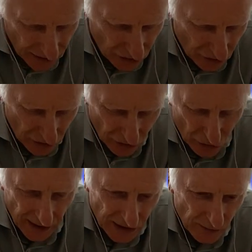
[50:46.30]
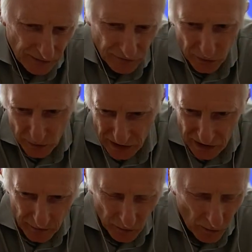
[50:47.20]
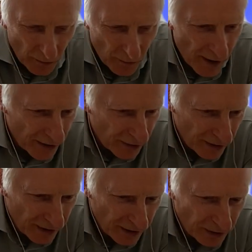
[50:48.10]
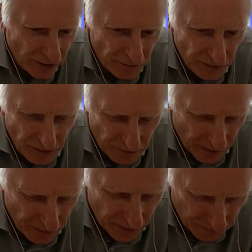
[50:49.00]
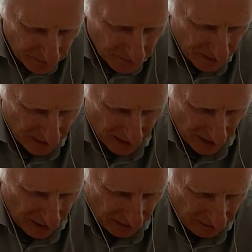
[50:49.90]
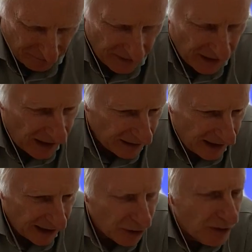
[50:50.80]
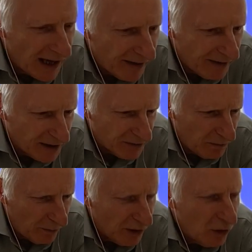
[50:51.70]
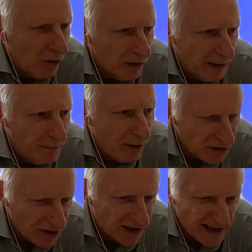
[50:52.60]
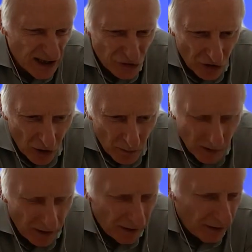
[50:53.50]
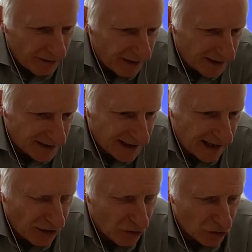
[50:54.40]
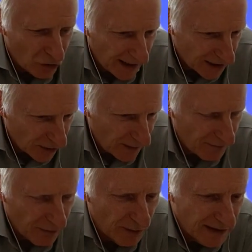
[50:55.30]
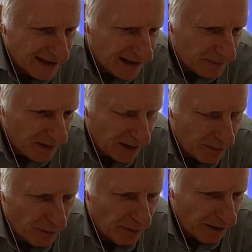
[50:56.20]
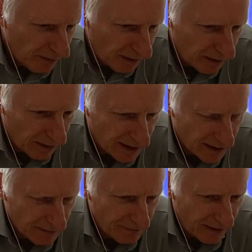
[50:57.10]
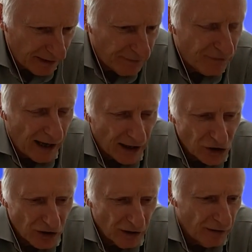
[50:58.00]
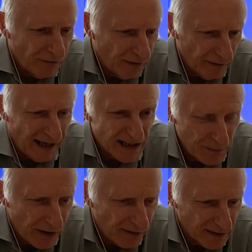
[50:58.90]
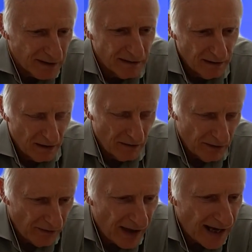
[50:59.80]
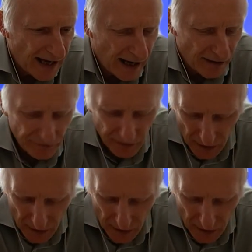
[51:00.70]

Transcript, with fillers: and you're you're trying to influence them in one way or another you, you probably feel like you get this what we call imposter syndrome that uh, you're trying to influence these people but you've only got this very fraction of a experience that they have